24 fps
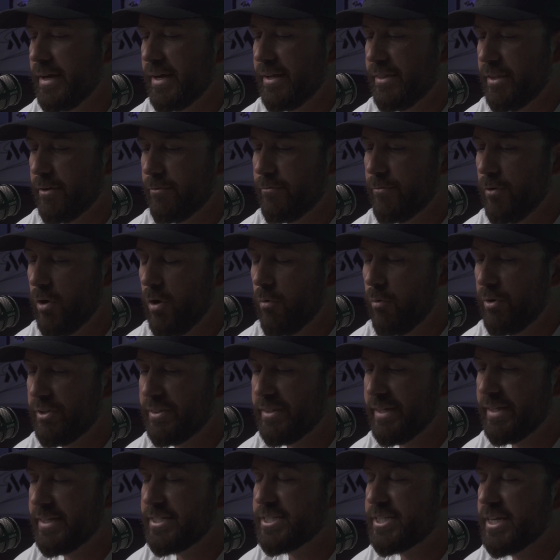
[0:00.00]
the fall, we
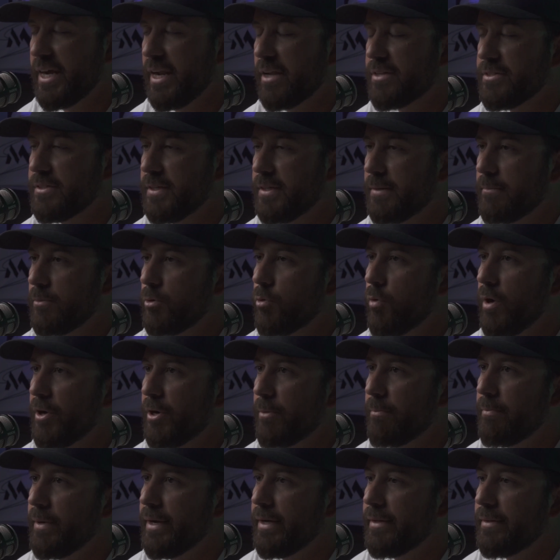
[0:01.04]
did challenge them quite a
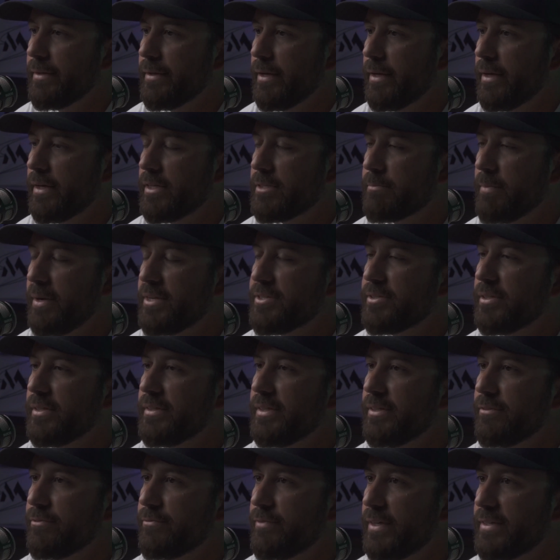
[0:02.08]
bit, especially
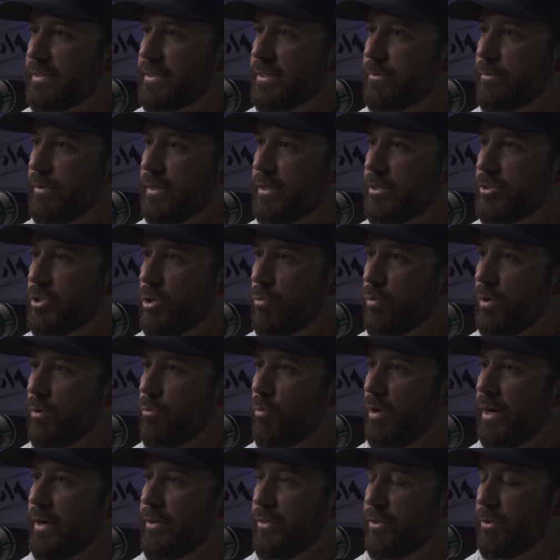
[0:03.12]
defensively. So we
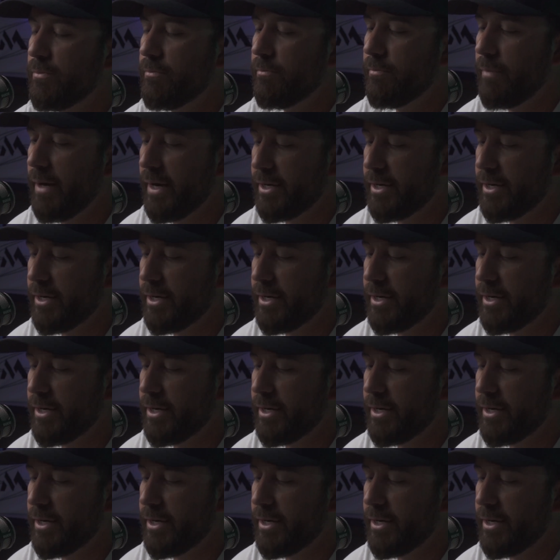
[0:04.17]
wanted to make